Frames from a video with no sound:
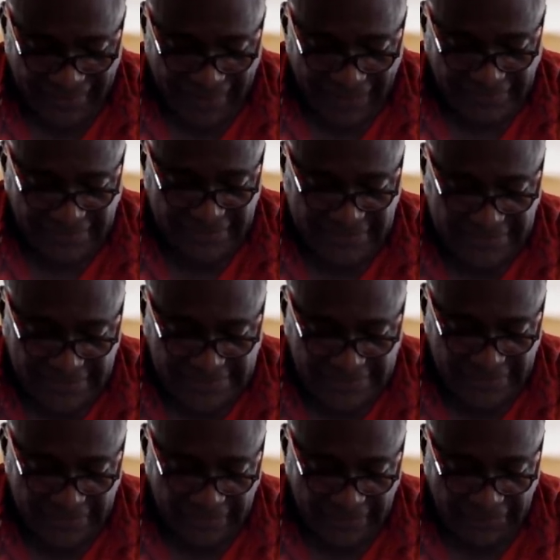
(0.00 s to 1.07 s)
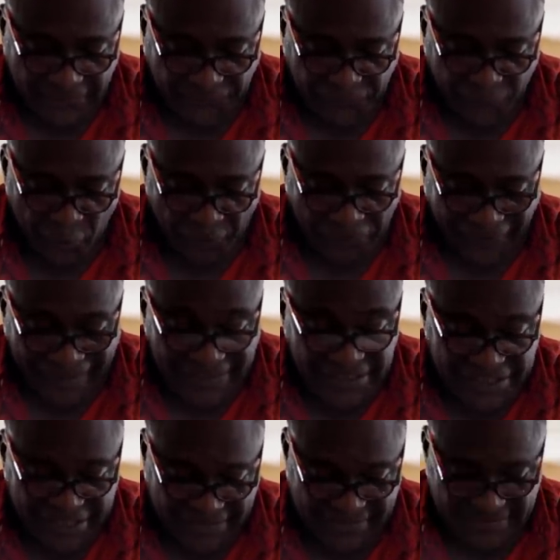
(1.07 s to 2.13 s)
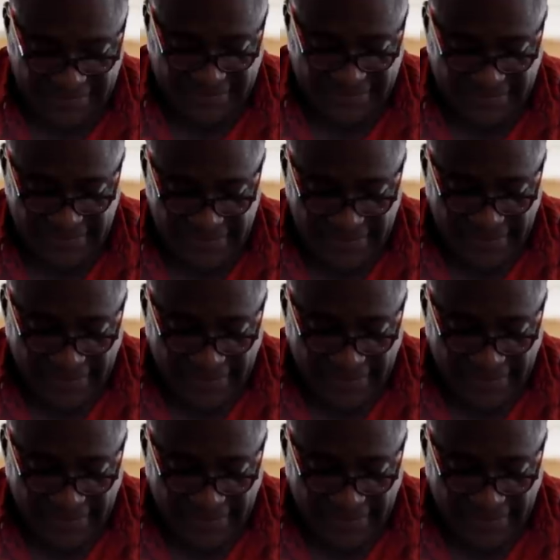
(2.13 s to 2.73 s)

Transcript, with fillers: and the city is full of injustice.